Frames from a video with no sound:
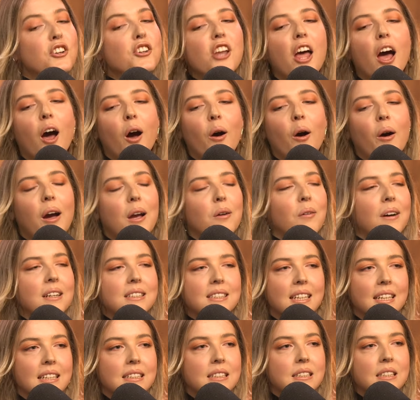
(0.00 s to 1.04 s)
No, I
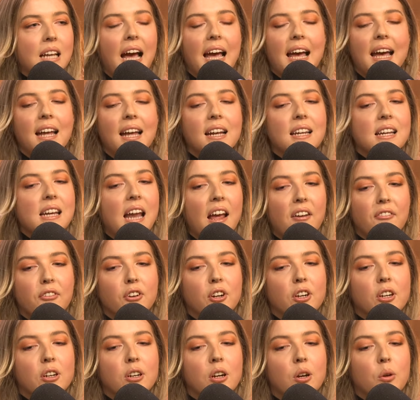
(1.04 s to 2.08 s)
wasn't. I had
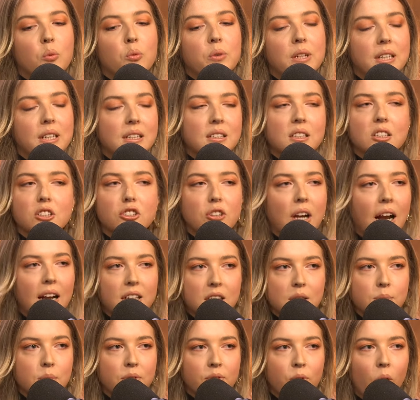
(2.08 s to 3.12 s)
never ridden a
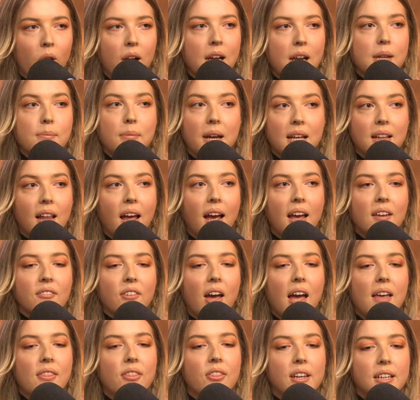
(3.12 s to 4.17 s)
tractor before in my life,
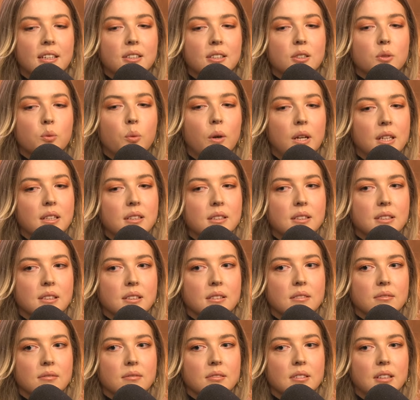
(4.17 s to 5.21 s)
and this was
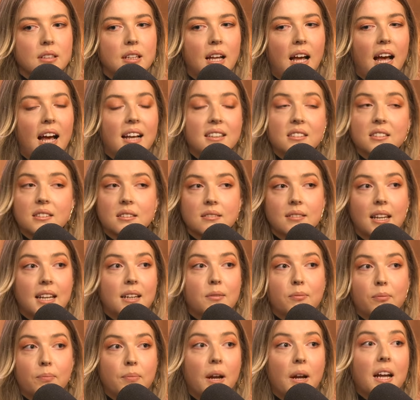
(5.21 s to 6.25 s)
a, like
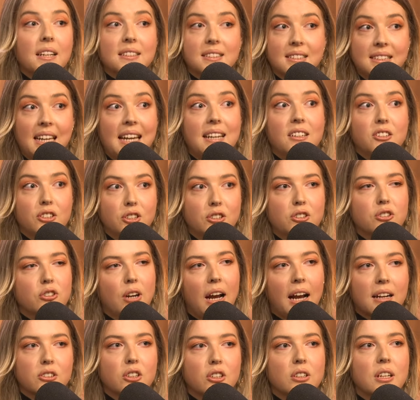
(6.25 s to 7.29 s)
a standard
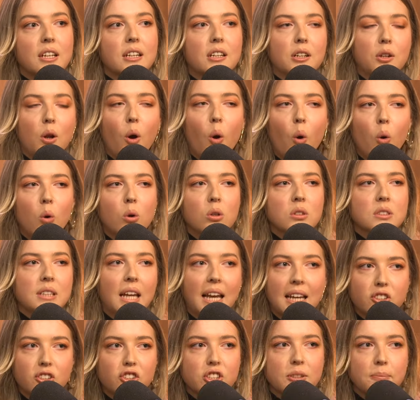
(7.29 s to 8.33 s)
tractor, like an old
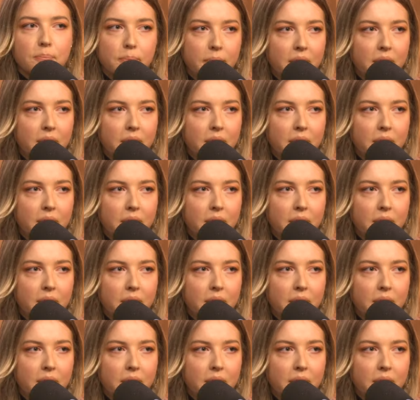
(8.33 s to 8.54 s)
ancient